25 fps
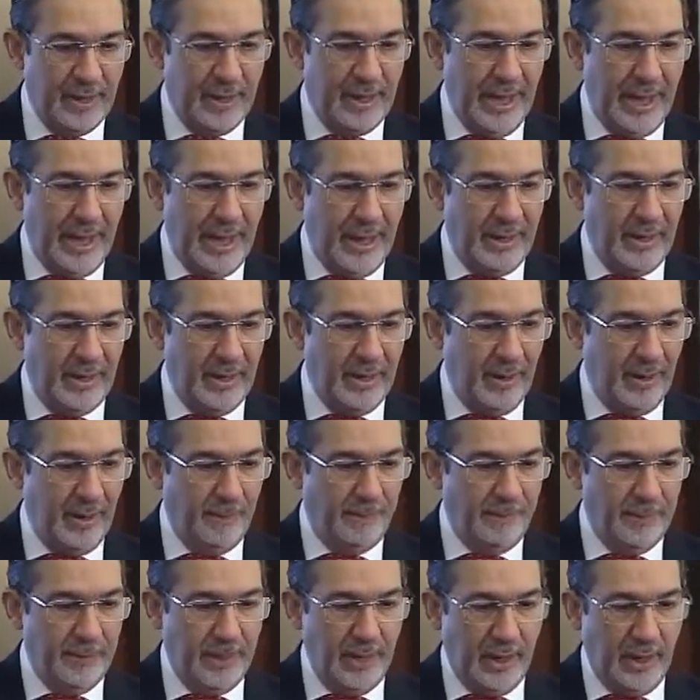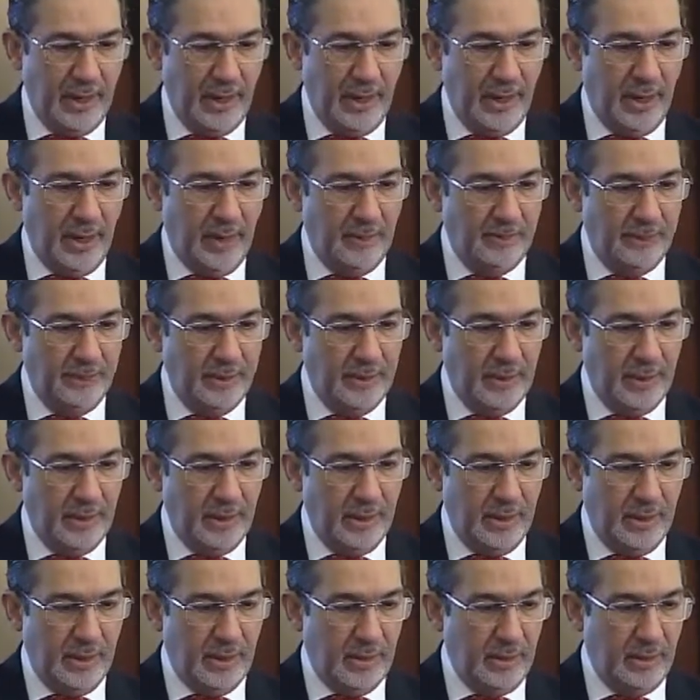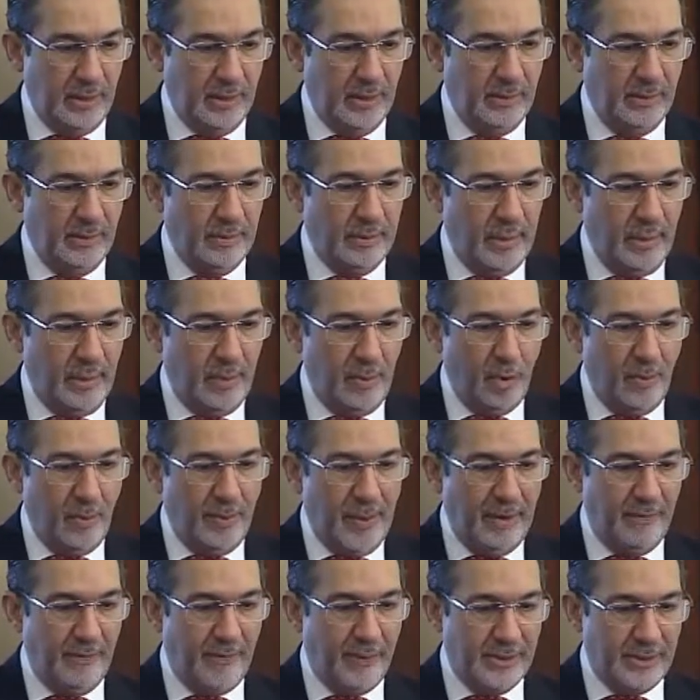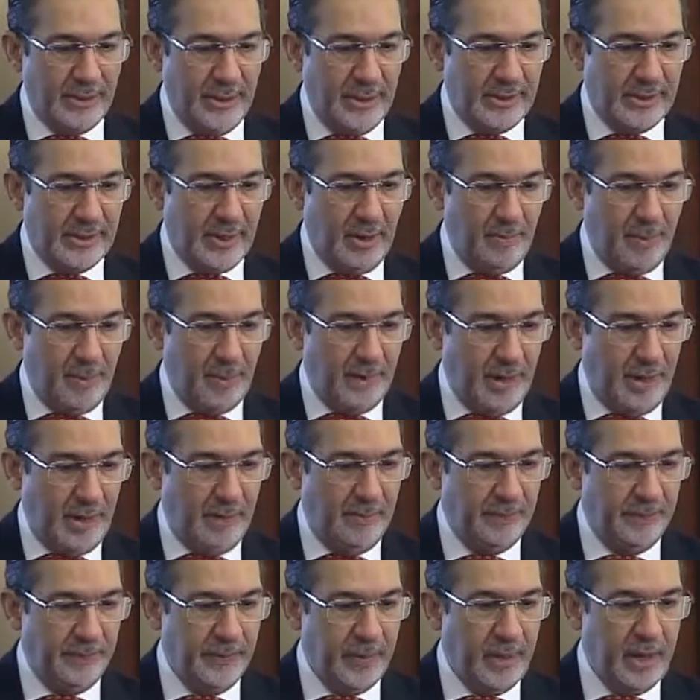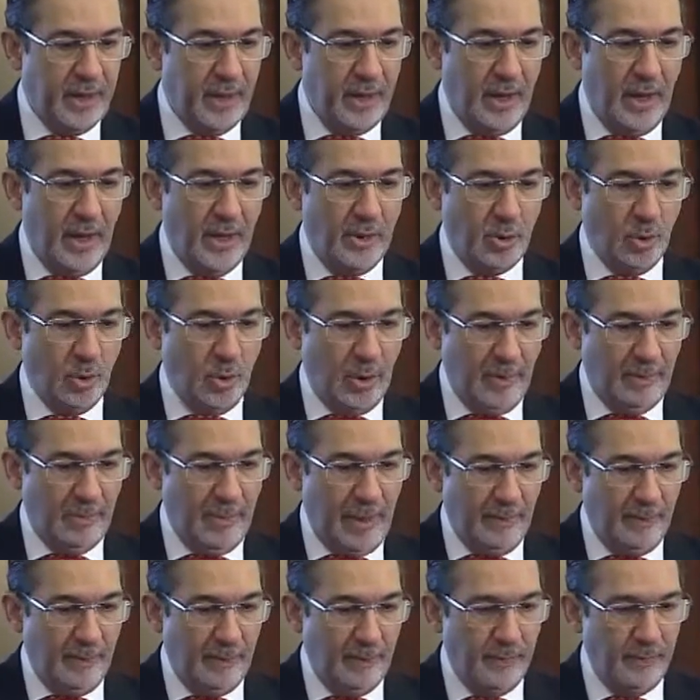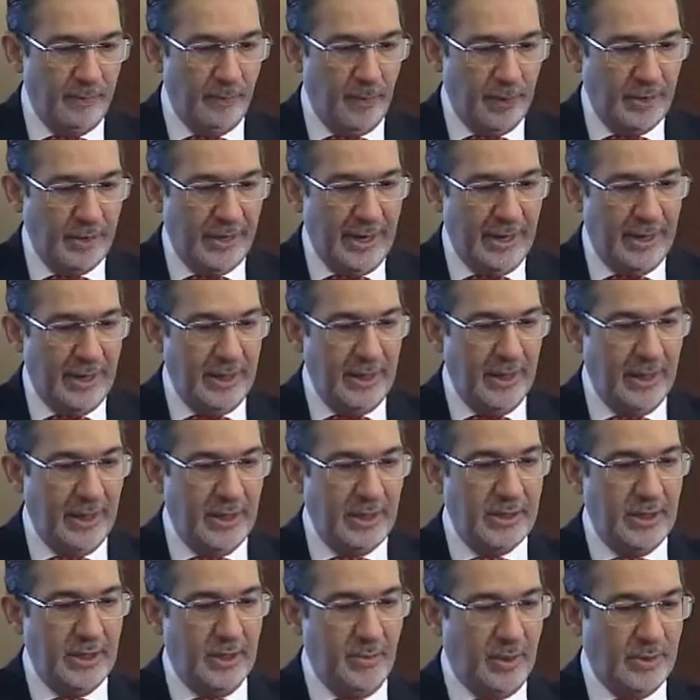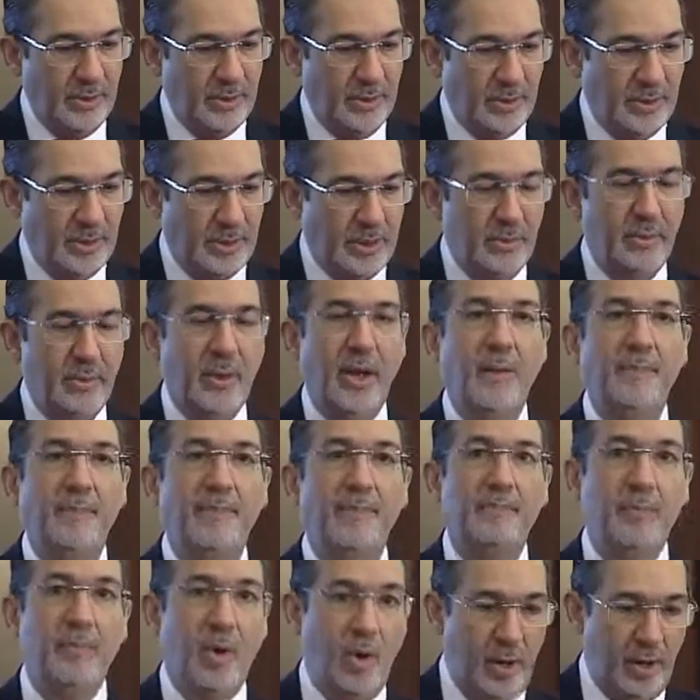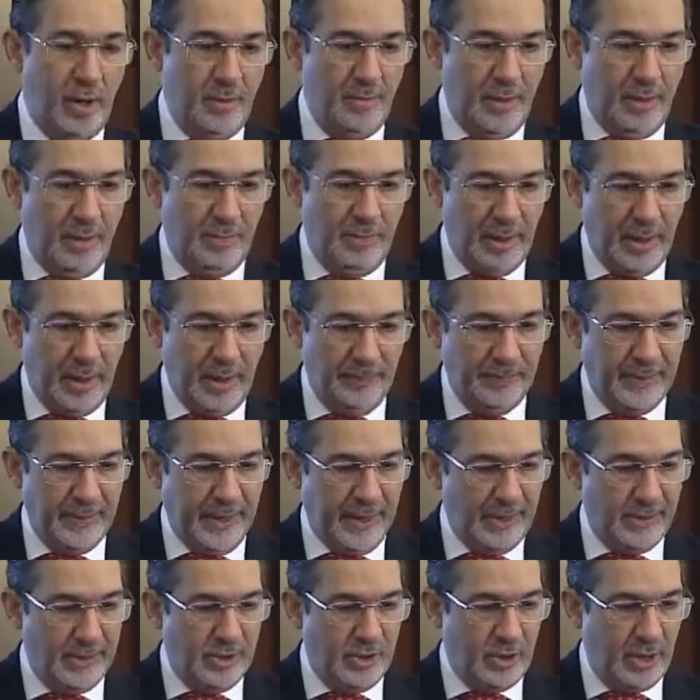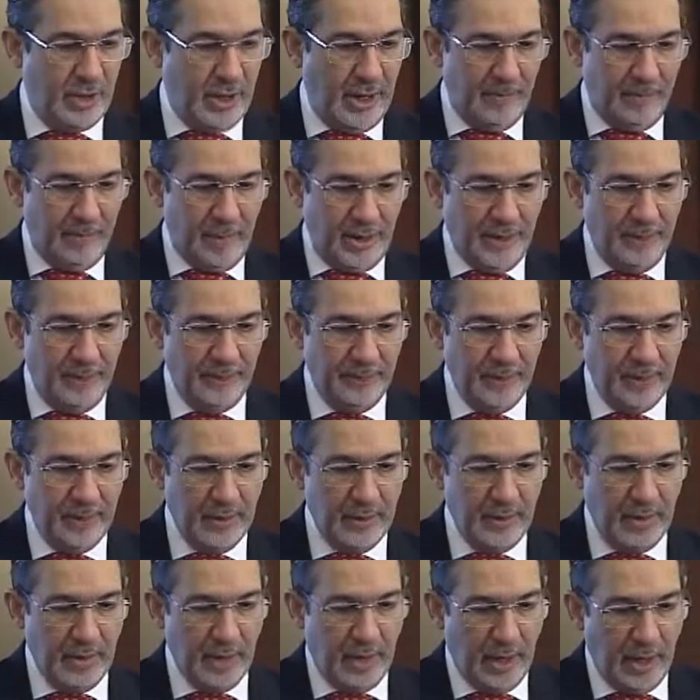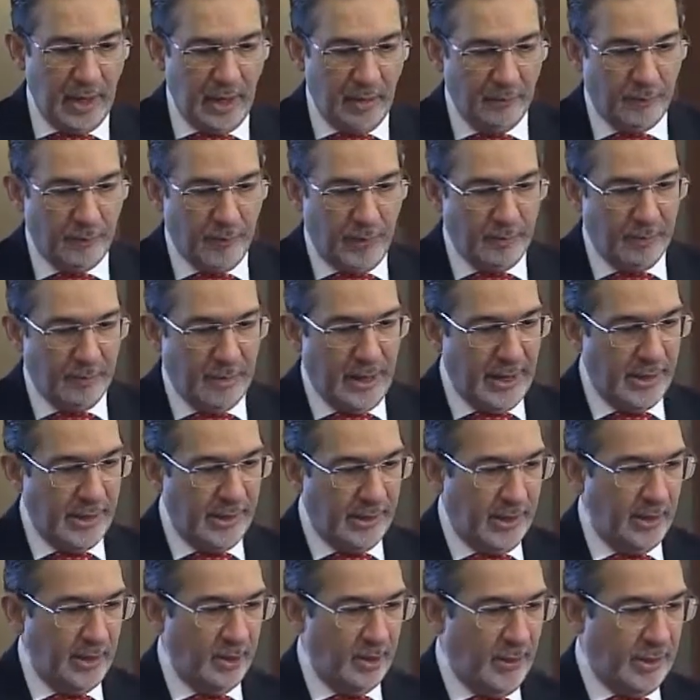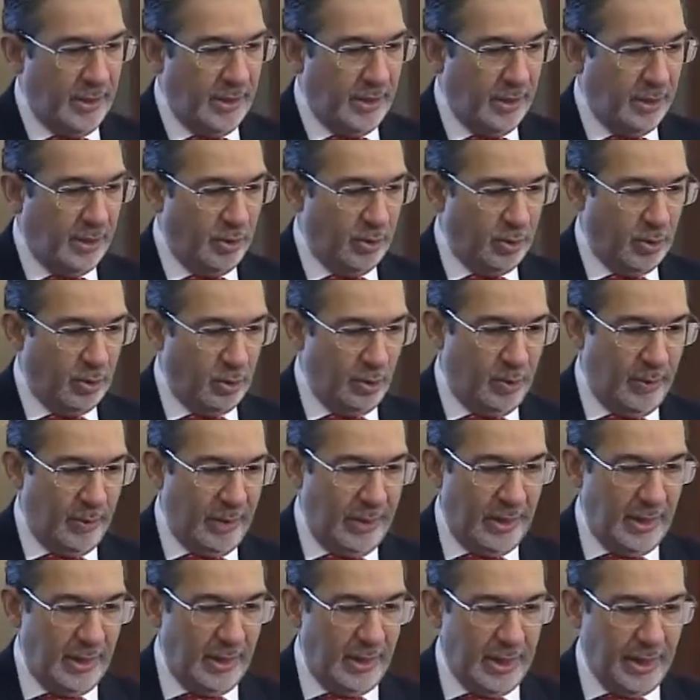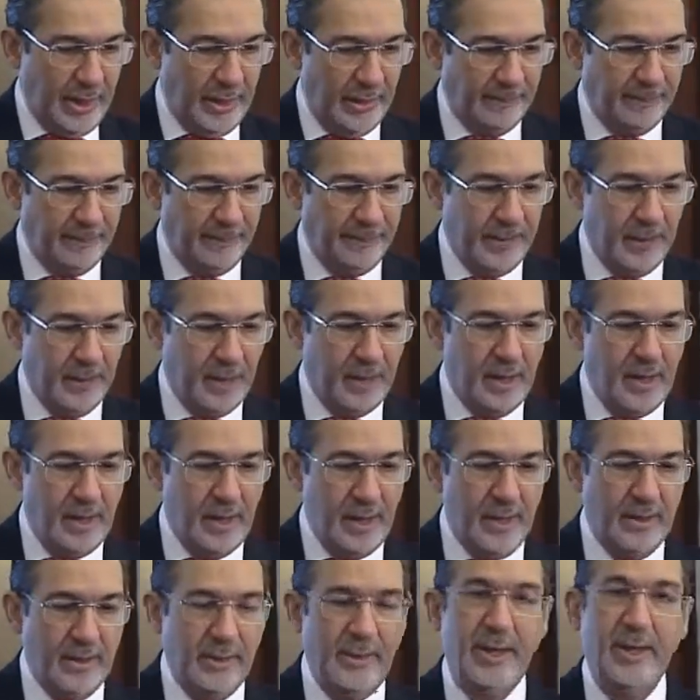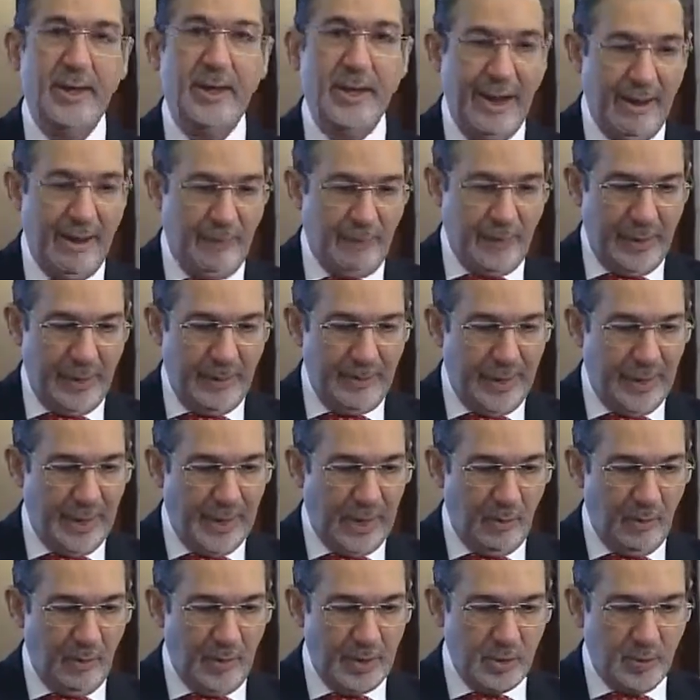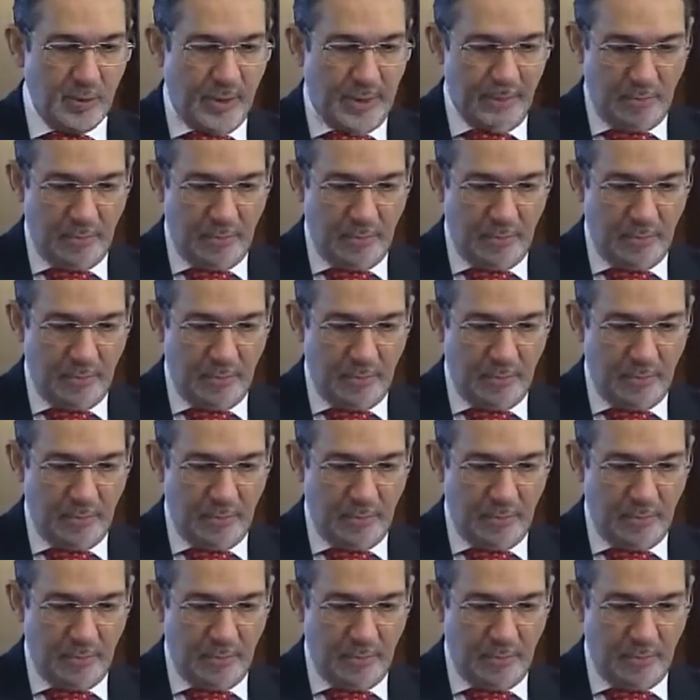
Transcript: And um, uh, uh the Nobel Physics Committee uh, took him up. For 10 years, he was its uh, board member and its chairman from 1922 to 29. The Graefe medal was one